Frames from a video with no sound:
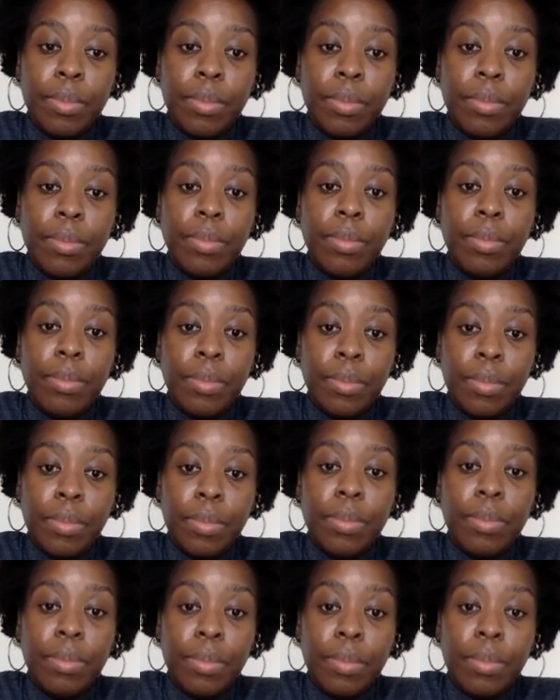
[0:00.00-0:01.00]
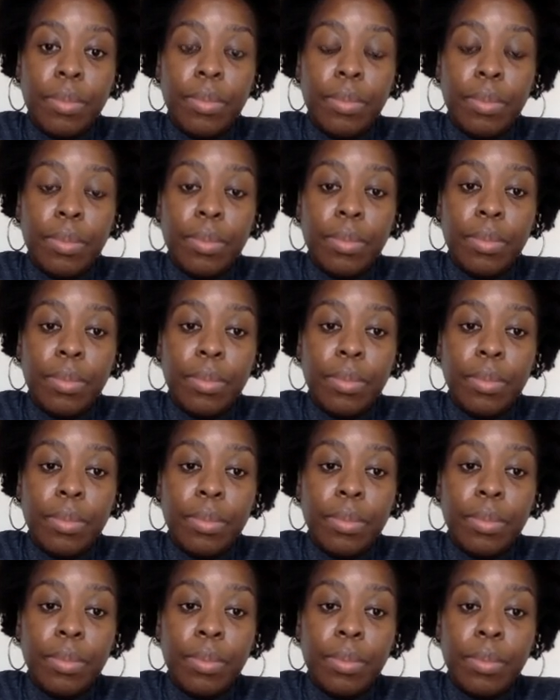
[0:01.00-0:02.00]

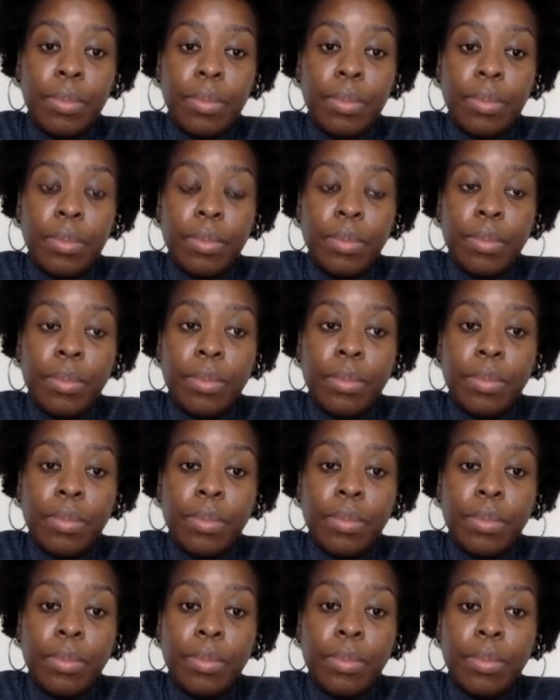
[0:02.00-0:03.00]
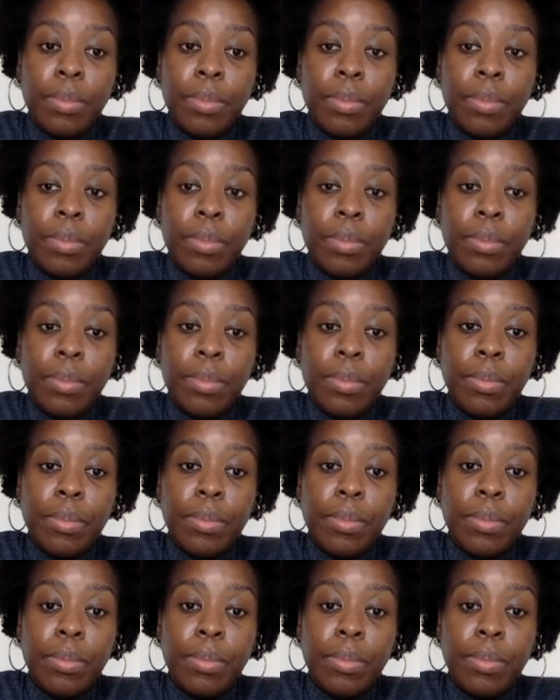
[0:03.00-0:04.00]

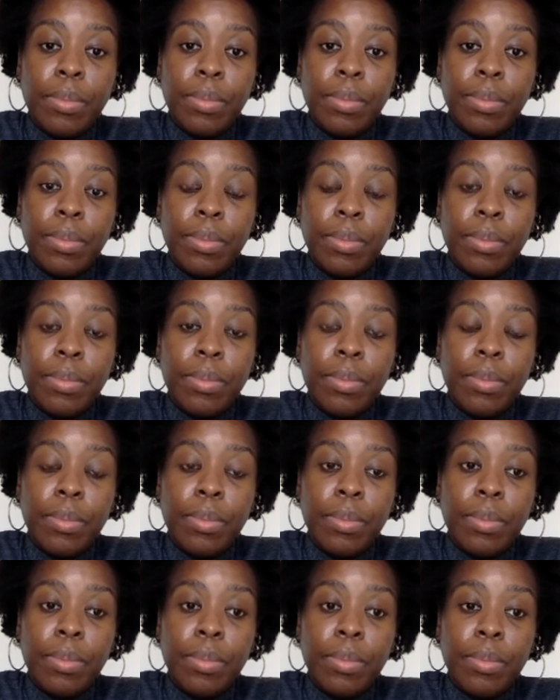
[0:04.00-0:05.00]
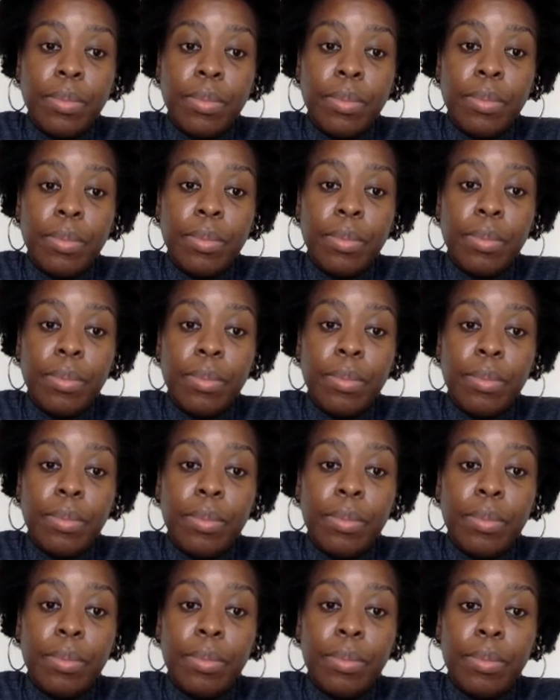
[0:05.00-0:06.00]

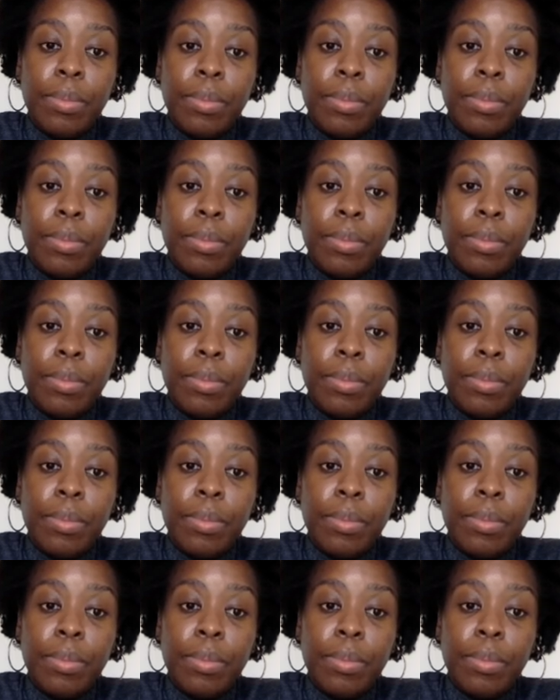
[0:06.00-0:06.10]
This person isn't speaking.